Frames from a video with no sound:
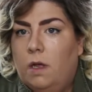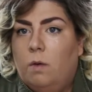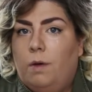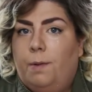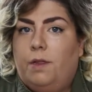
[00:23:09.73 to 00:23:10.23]

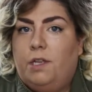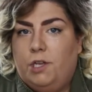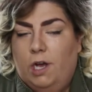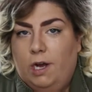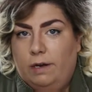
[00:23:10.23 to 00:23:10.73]
we put the
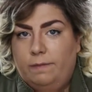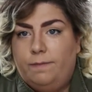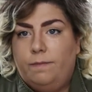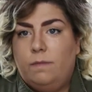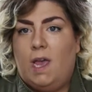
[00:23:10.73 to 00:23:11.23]
dirt
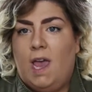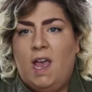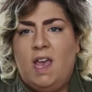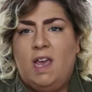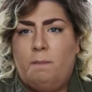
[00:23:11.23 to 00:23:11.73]

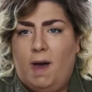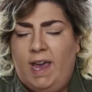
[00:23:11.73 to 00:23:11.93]
by